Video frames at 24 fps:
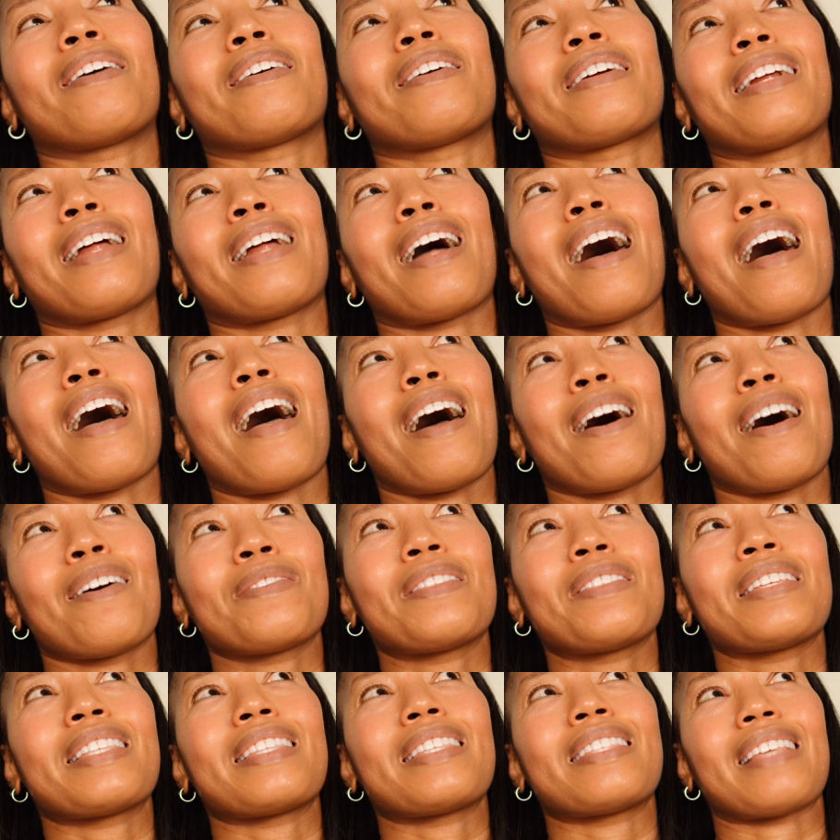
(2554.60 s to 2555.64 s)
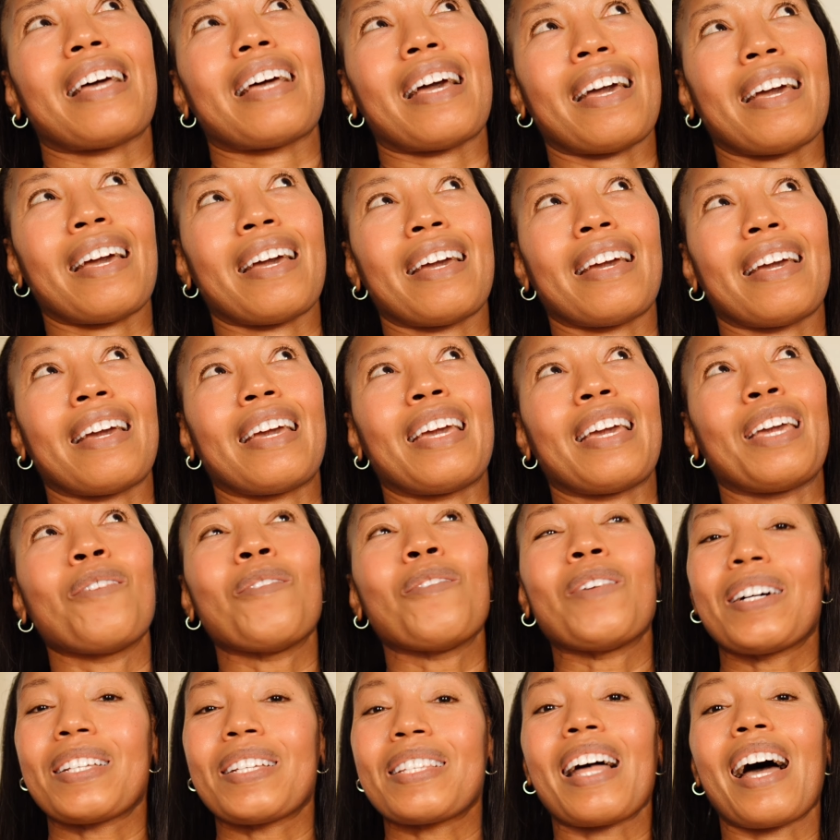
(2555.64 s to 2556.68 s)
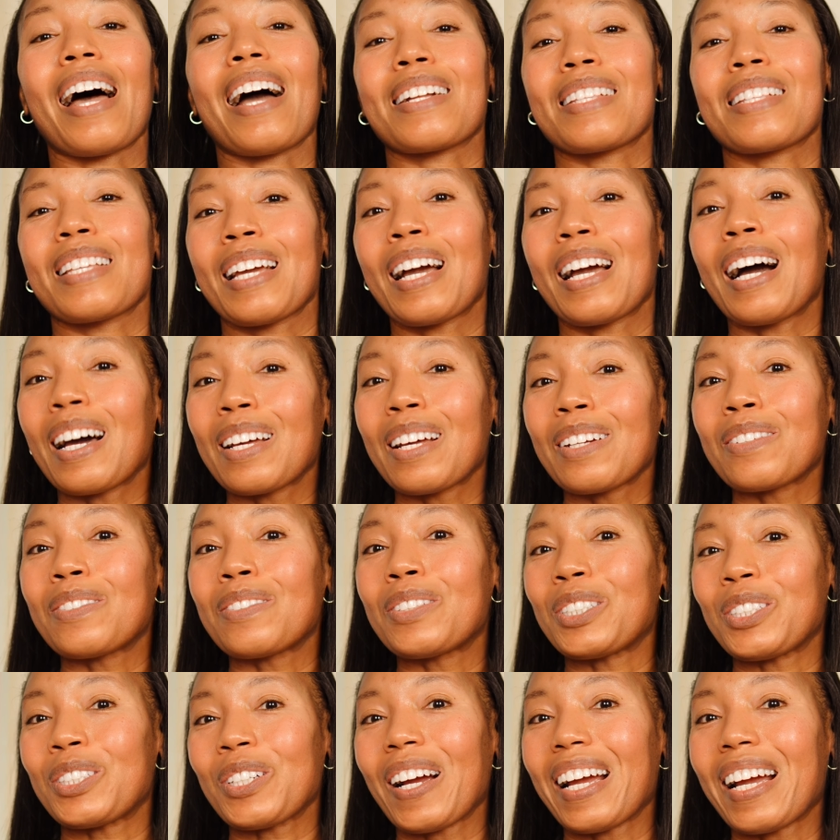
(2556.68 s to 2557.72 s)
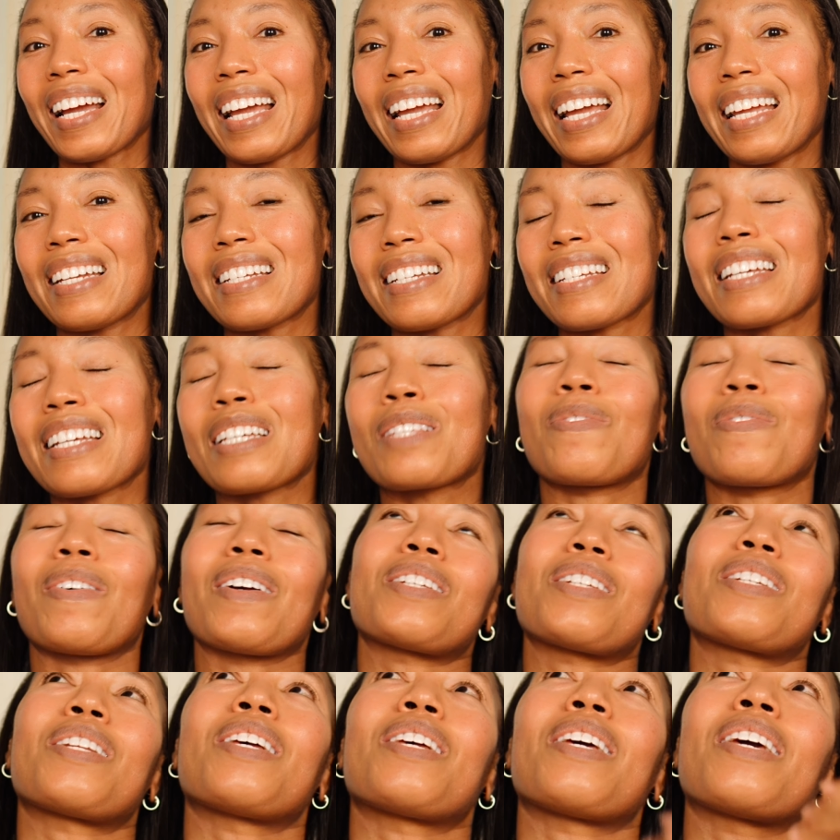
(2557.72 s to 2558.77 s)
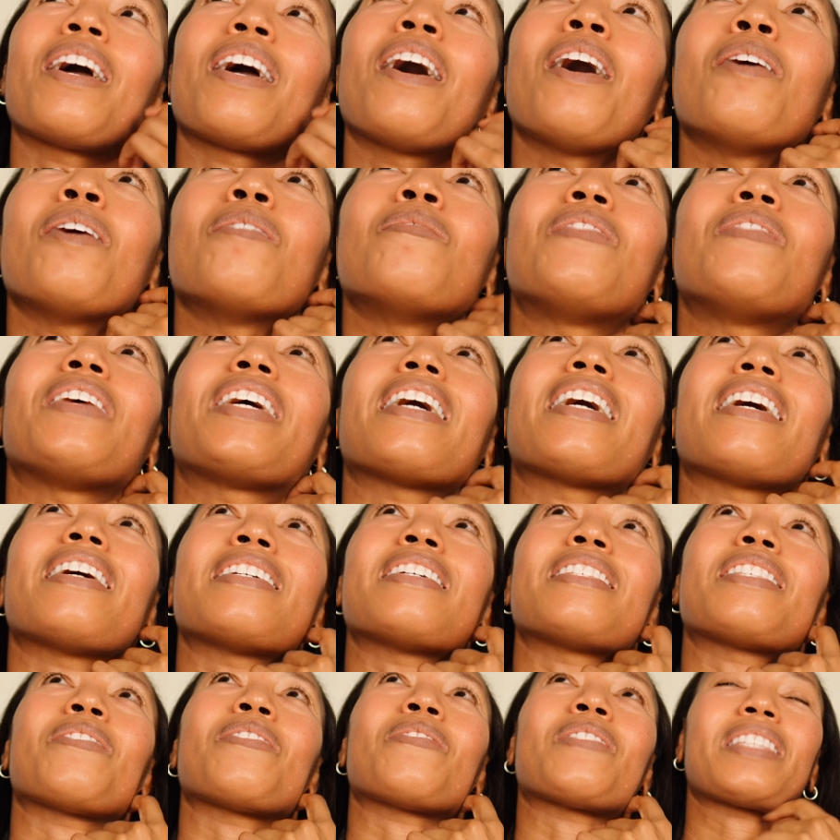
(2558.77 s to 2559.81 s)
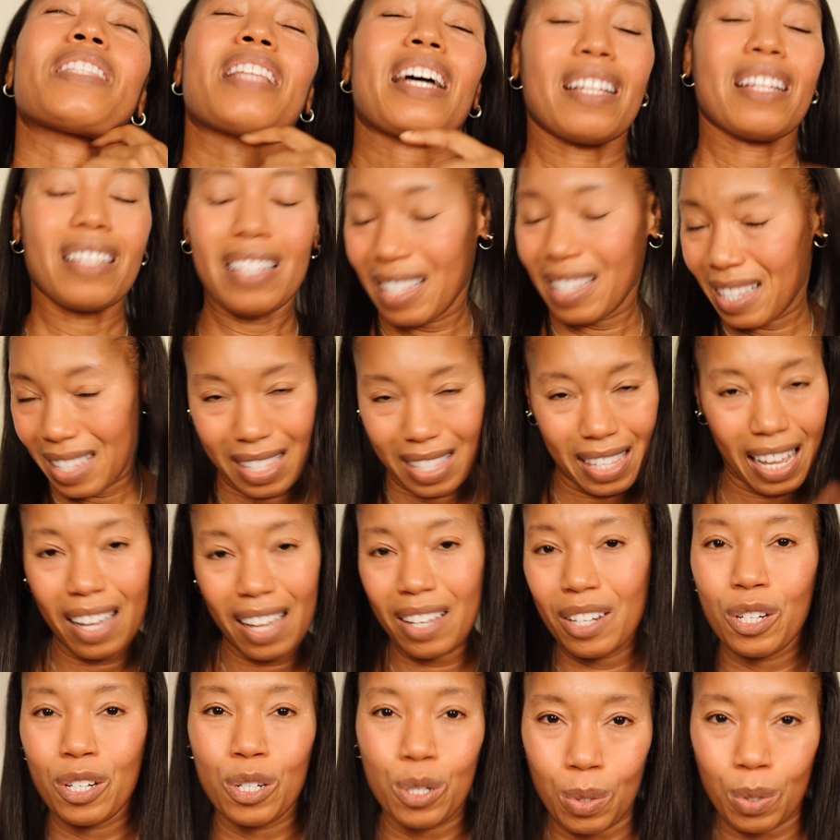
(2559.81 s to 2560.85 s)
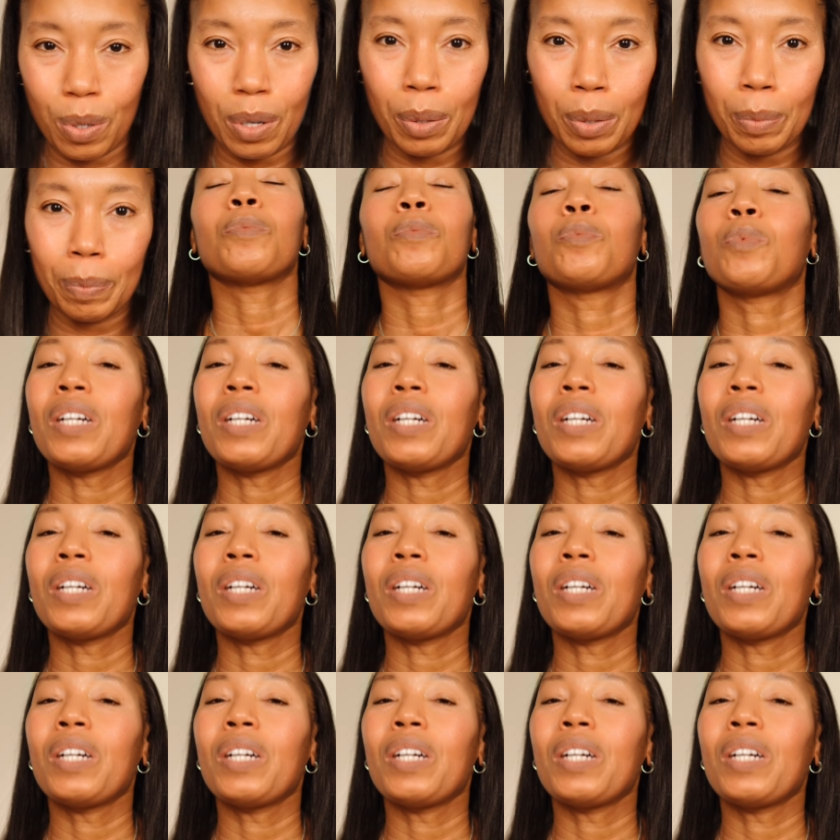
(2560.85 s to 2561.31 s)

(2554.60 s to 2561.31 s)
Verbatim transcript: on it, I have to say he was acting kind of strange, especially because it was like this sudden trip.